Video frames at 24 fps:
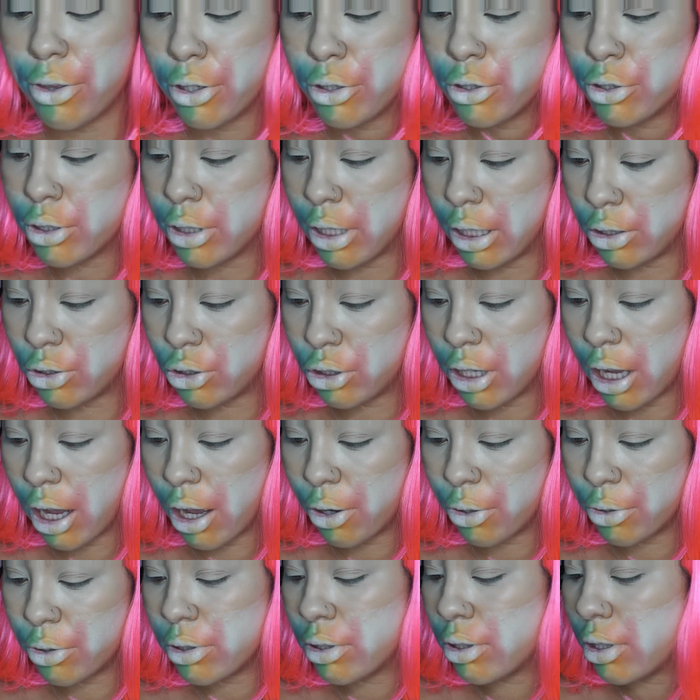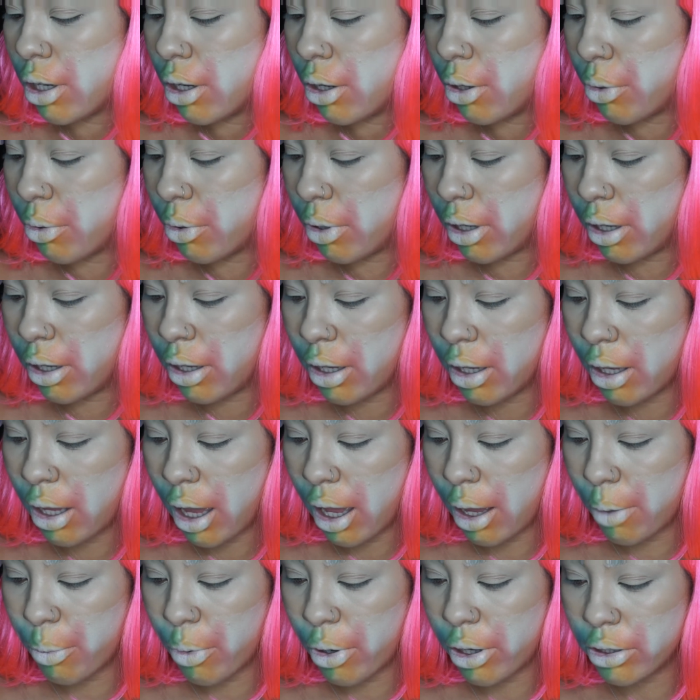sketched out, so
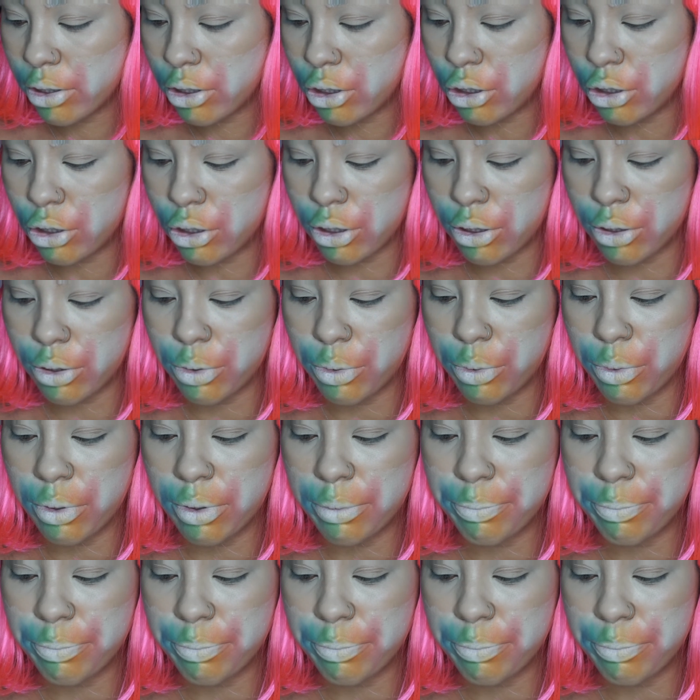I want to do